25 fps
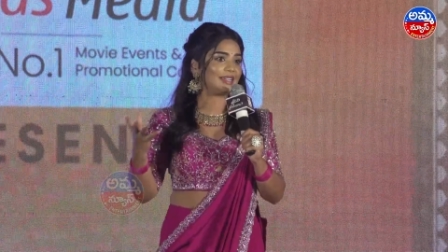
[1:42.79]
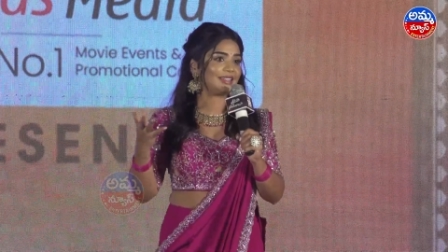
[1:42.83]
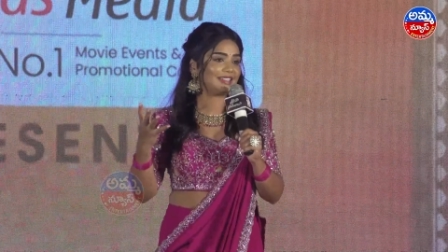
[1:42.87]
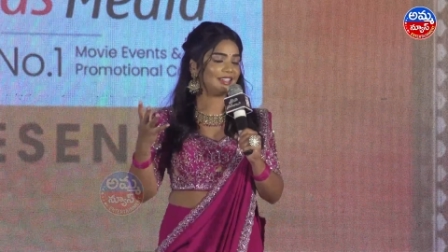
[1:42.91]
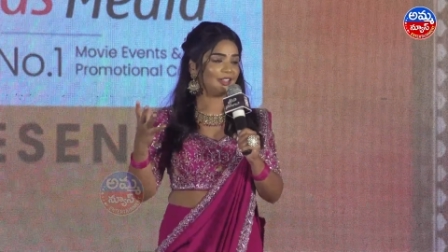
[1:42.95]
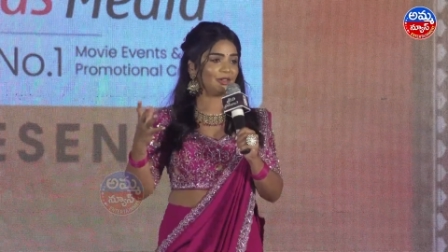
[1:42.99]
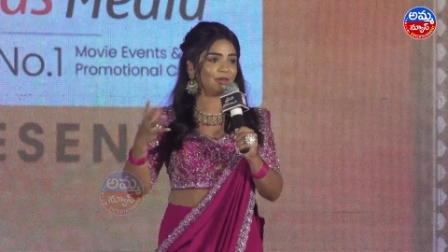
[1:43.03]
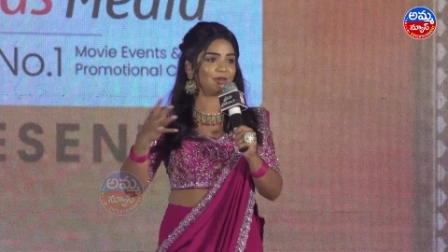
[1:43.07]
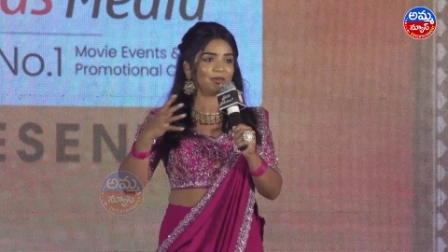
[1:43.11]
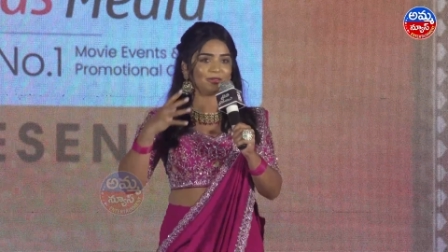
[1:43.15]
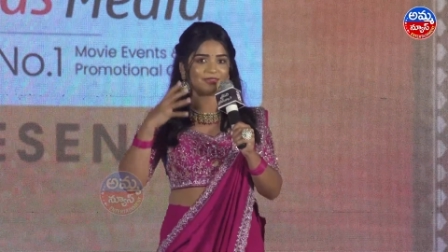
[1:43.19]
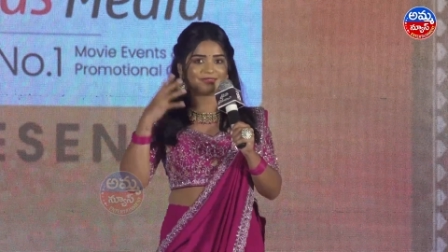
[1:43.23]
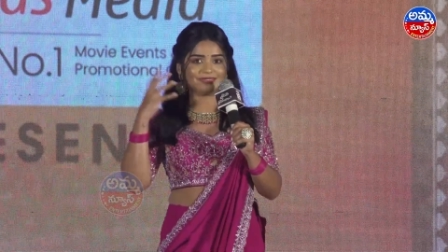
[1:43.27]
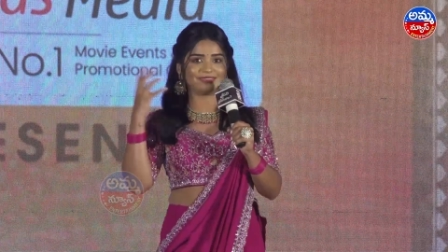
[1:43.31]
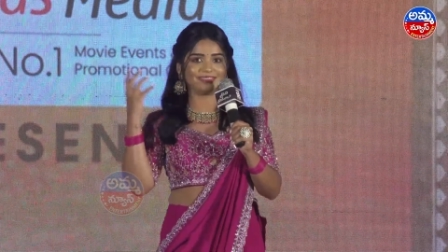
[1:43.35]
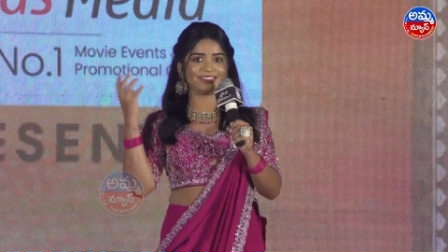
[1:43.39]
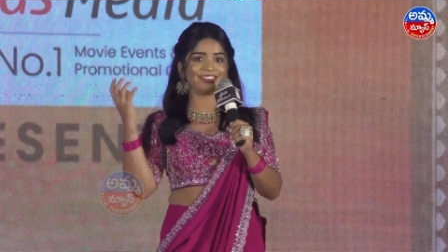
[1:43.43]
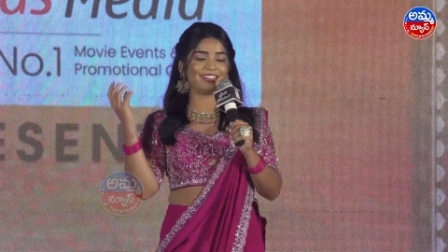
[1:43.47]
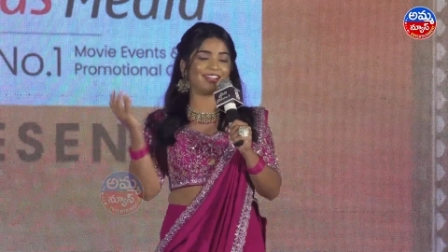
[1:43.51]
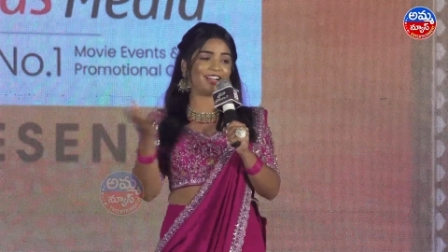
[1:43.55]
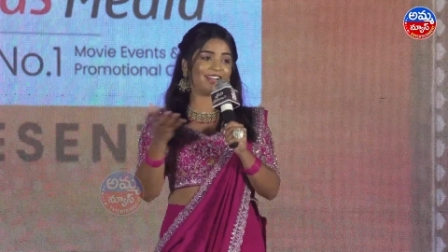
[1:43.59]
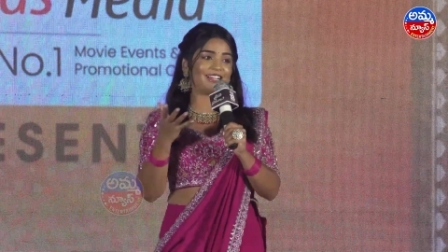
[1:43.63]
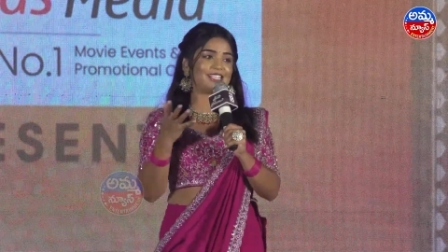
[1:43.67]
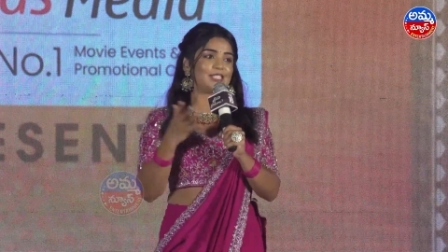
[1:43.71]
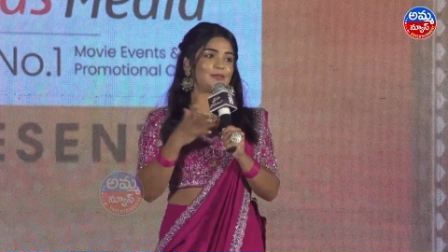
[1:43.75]
you know
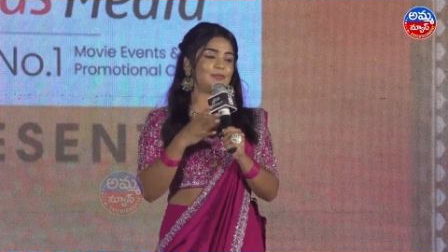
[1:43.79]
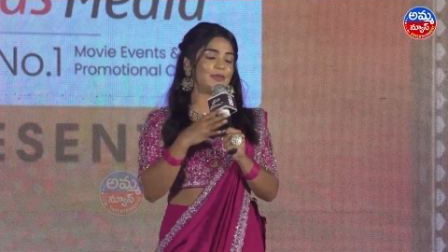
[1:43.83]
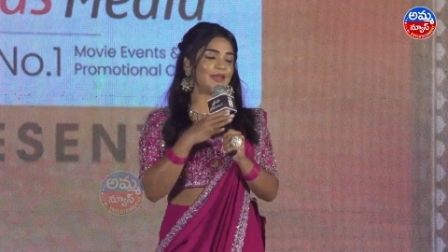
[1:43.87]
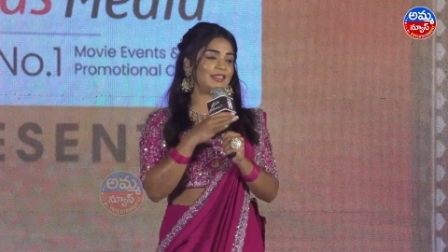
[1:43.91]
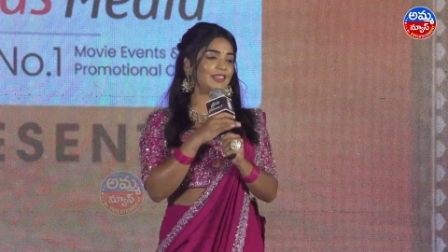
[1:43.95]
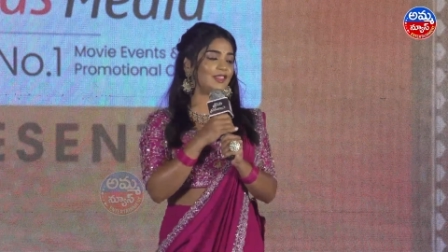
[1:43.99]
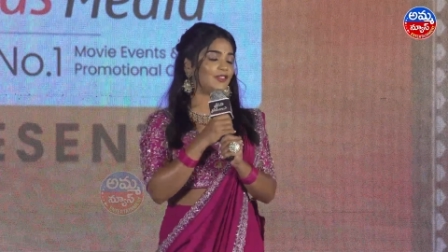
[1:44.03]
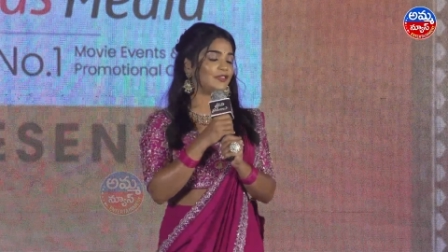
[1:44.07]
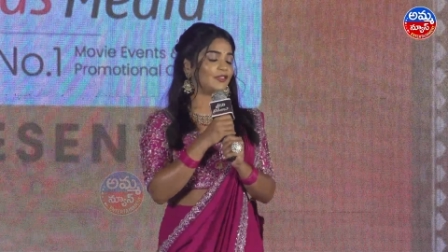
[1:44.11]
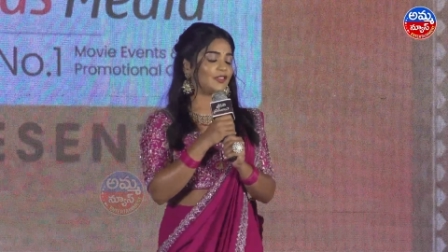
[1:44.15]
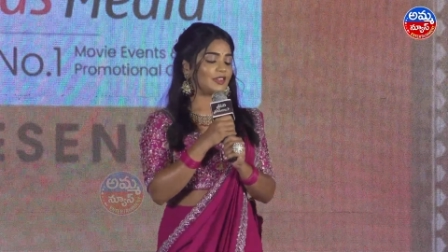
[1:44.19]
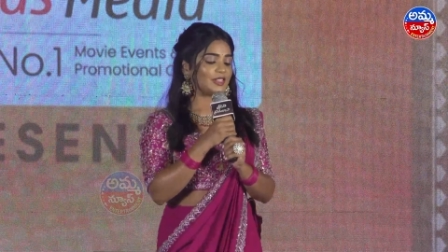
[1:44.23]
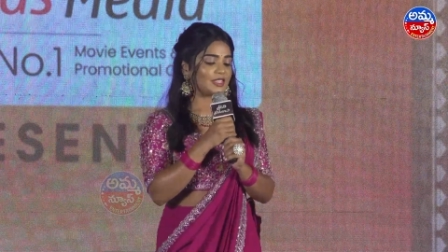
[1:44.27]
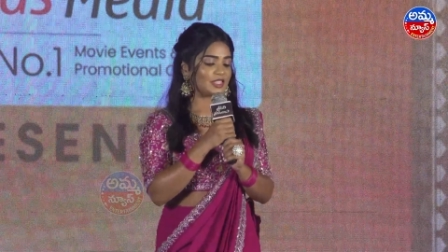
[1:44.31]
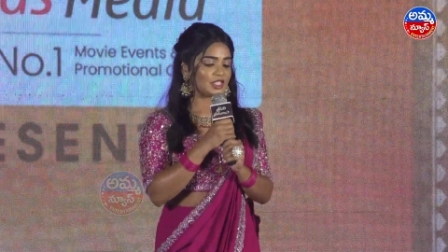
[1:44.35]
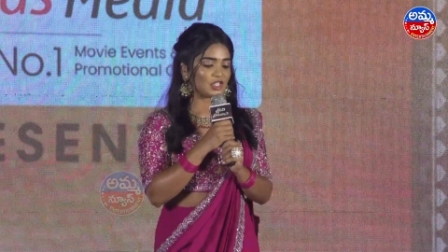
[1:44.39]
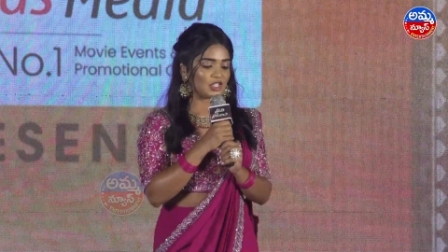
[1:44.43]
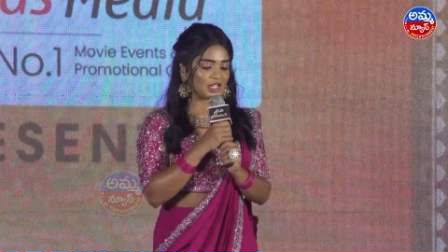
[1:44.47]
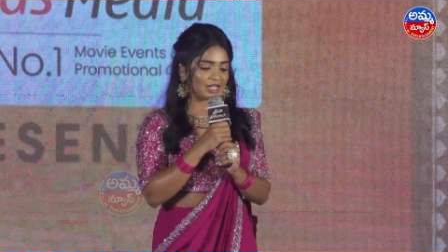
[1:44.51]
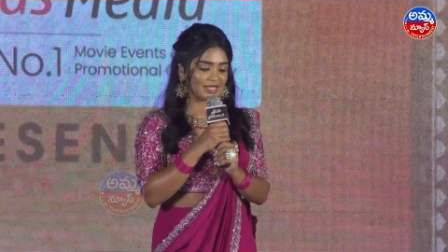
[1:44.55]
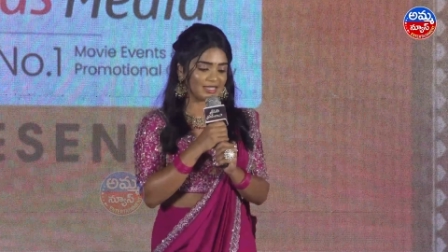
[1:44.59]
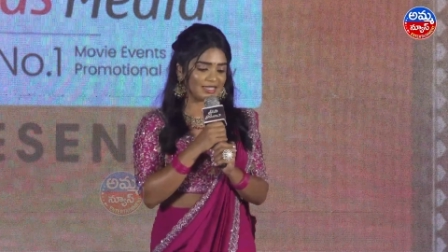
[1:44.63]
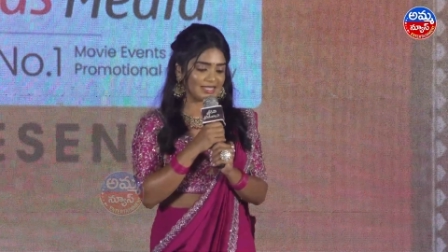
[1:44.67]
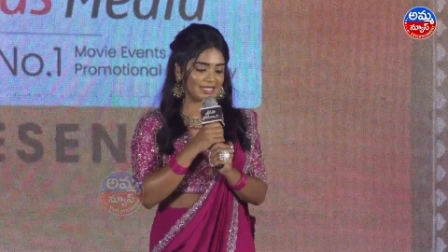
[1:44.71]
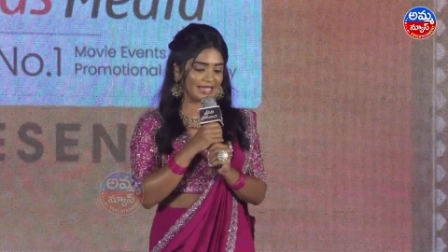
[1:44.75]
grasp it the first
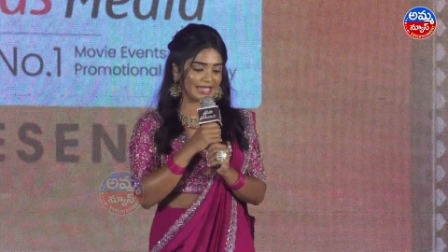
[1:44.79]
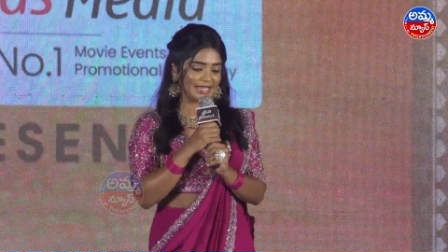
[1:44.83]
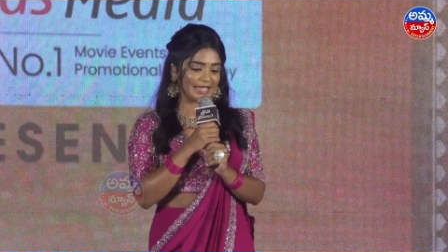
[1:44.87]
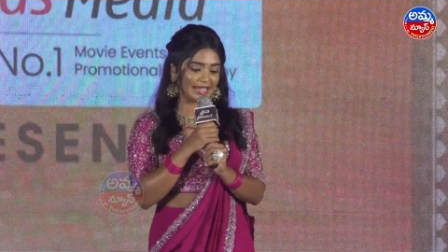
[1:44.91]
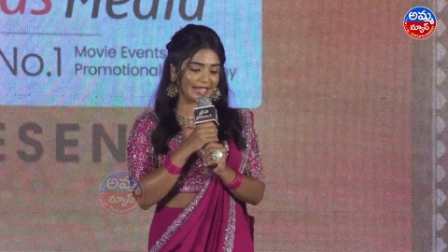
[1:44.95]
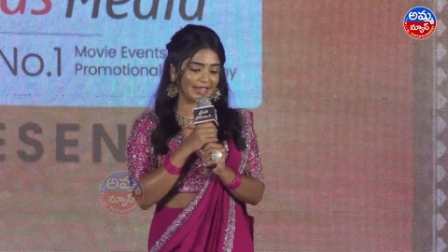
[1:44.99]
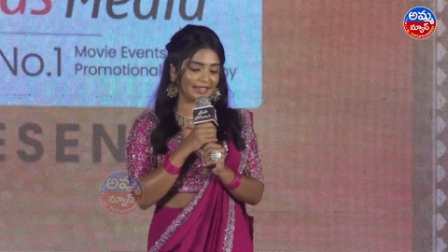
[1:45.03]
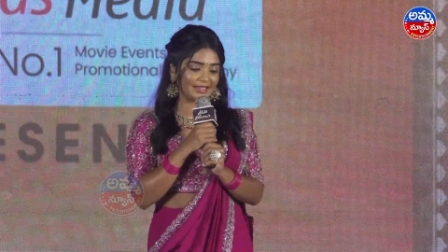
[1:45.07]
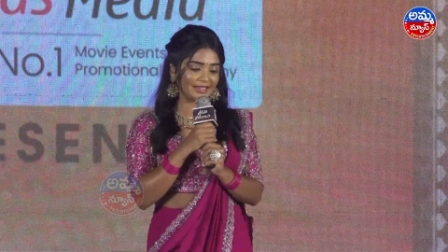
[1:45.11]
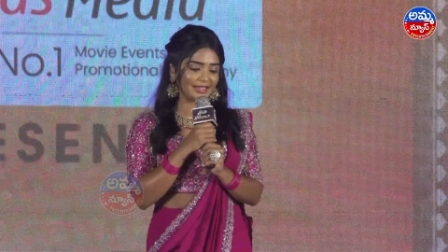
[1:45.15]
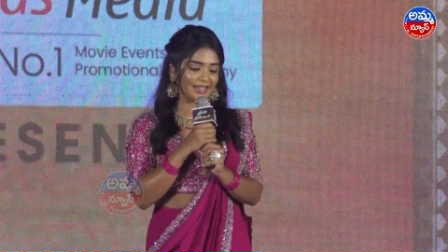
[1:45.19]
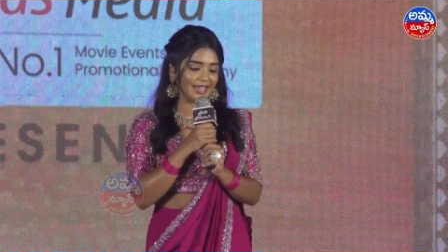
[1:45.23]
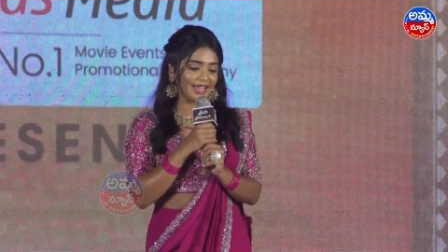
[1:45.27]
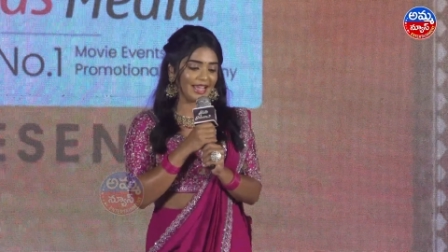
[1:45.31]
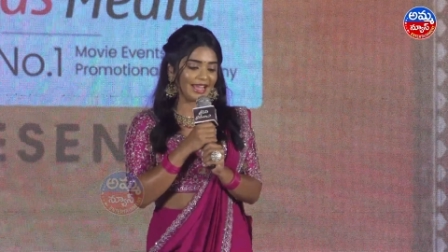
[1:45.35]
chance I get.